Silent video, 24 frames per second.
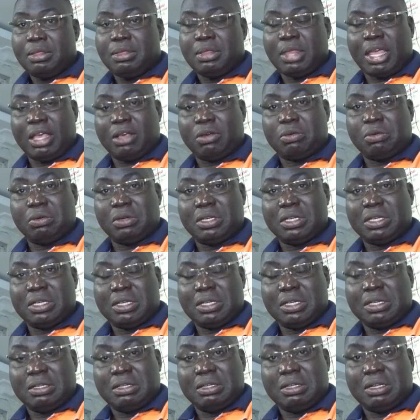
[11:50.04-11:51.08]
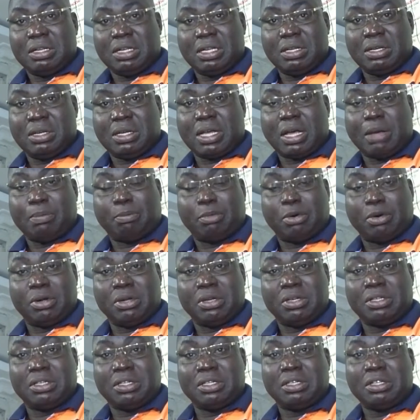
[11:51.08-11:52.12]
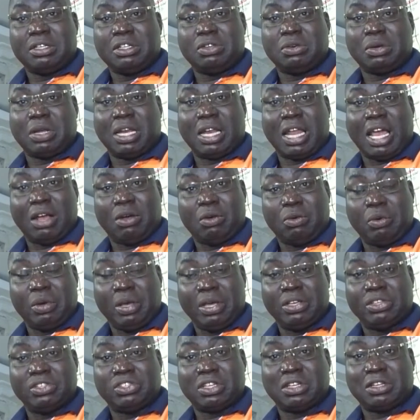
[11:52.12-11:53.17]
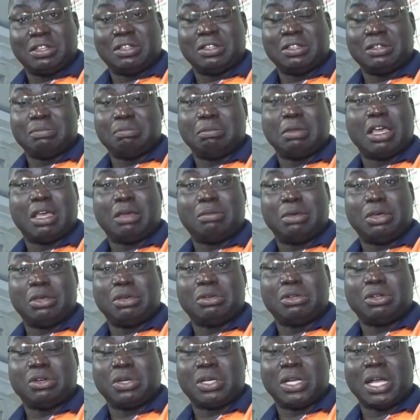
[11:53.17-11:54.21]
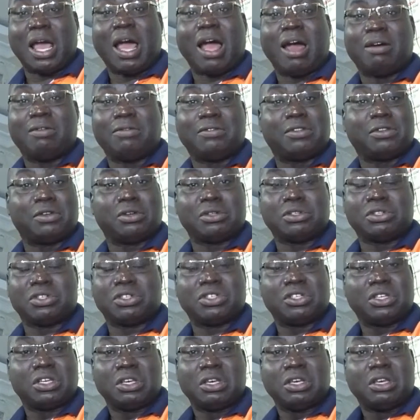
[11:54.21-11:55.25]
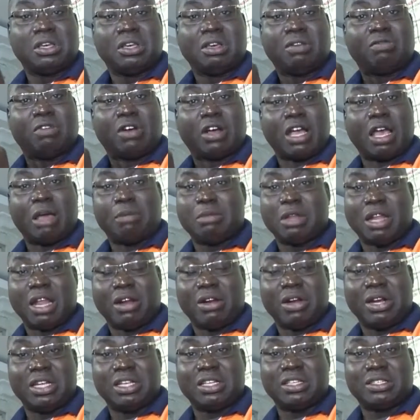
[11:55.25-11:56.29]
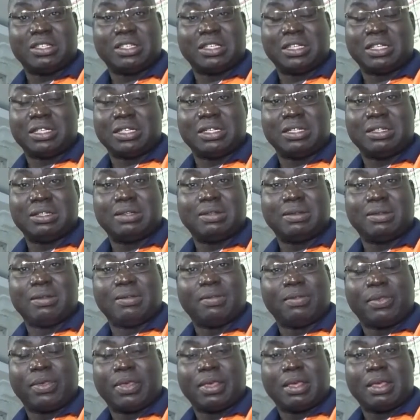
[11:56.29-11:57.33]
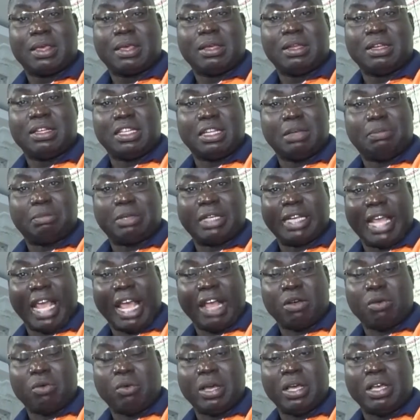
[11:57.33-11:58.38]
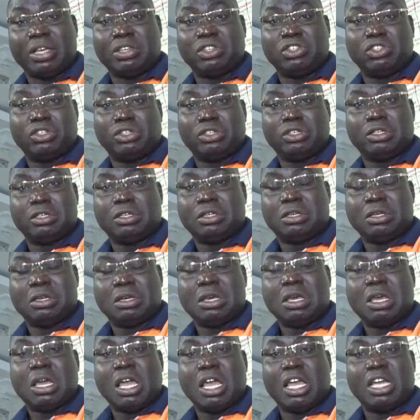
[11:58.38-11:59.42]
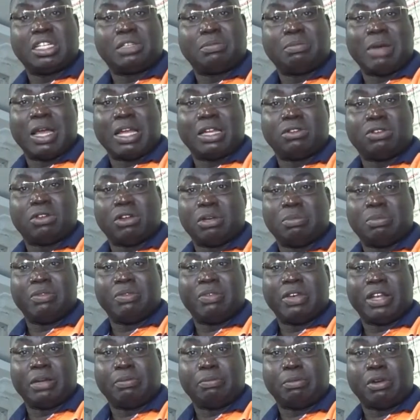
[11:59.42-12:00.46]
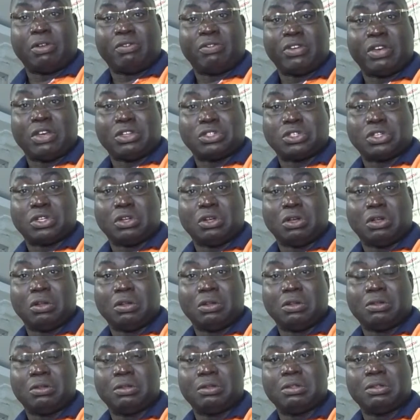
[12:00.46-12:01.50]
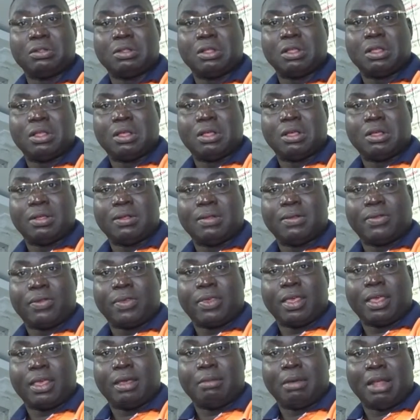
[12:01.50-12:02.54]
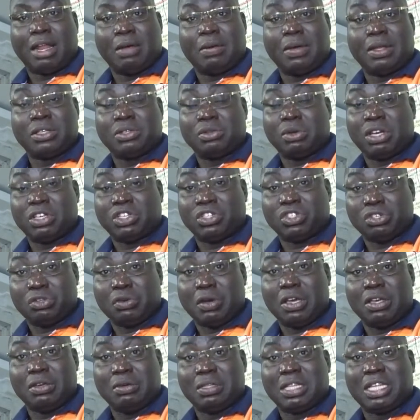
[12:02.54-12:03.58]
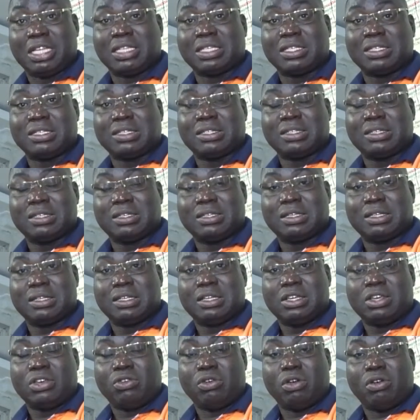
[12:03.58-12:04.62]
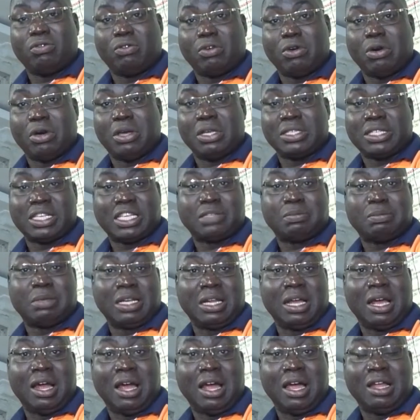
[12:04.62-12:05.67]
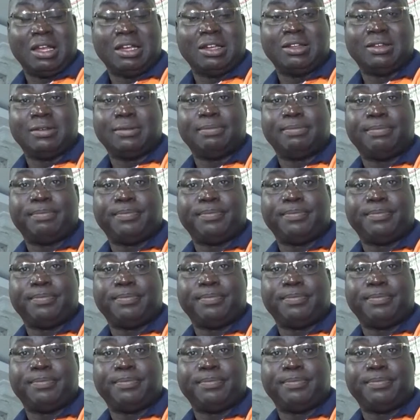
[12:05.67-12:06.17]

They could look upon your language, and maybe you don't have those vocabularies and deep language. It might be very professional, but I want to assure you that your voice has been heard.